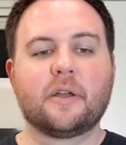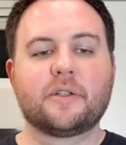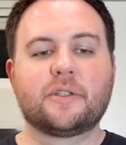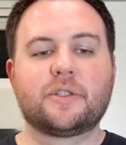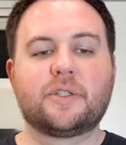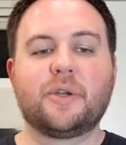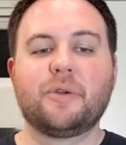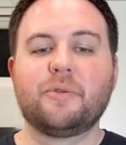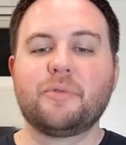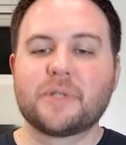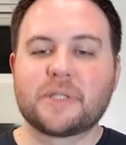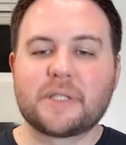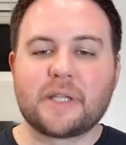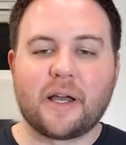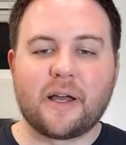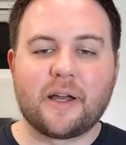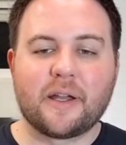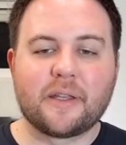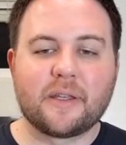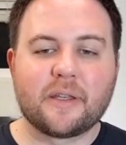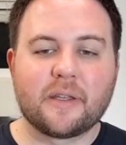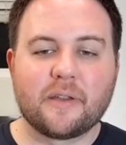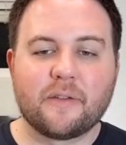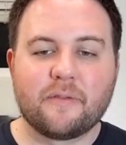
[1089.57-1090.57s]

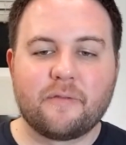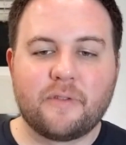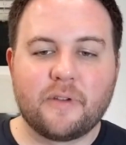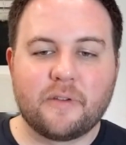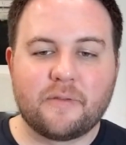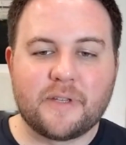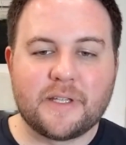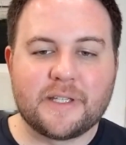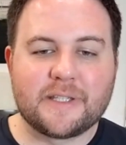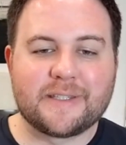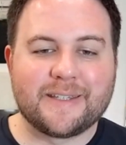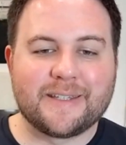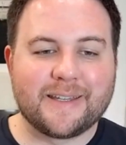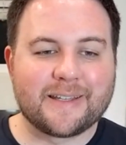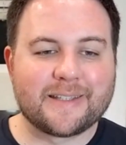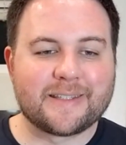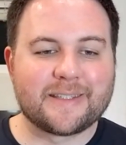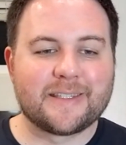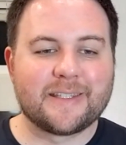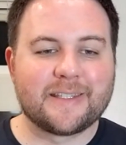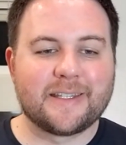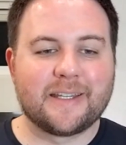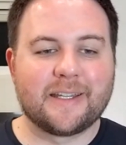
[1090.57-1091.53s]
Tucson, 56.